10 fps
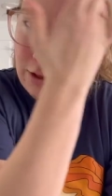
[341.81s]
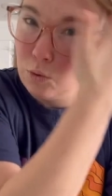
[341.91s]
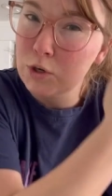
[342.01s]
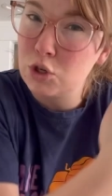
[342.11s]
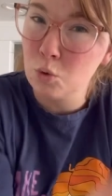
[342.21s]
the
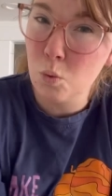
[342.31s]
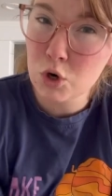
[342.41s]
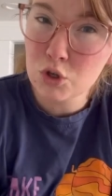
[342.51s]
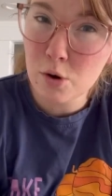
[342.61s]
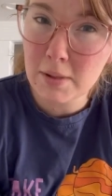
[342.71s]
Witch, and the
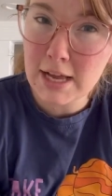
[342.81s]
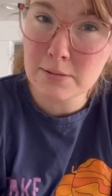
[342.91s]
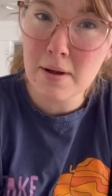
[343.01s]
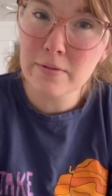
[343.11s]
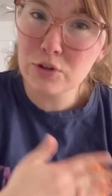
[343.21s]
Wardrobe last
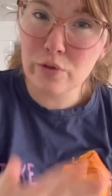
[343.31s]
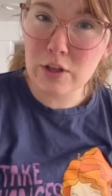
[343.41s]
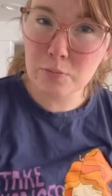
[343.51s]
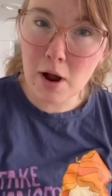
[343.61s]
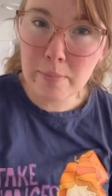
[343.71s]
month, so
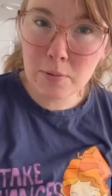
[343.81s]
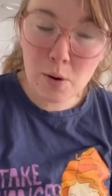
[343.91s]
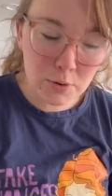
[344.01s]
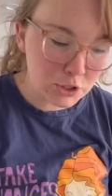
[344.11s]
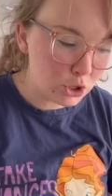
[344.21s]
that's probably what
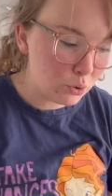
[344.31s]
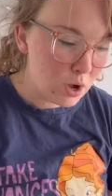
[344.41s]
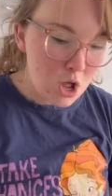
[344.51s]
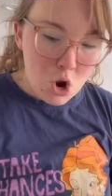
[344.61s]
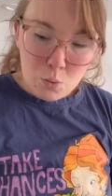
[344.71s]
we'll do.
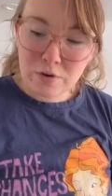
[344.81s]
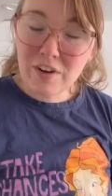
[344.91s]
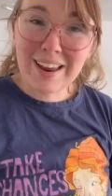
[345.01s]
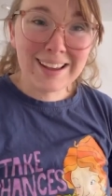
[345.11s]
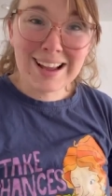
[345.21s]
We've
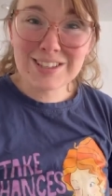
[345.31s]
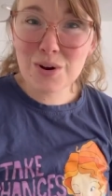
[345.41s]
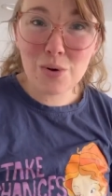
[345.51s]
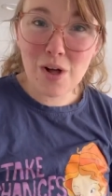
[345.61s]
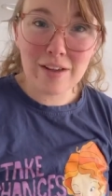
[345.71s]
got a guide to
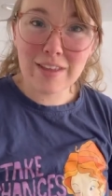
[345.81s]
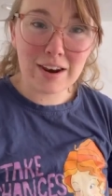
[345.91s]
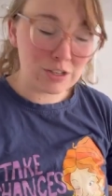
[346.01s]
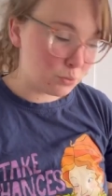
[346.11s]
go along that as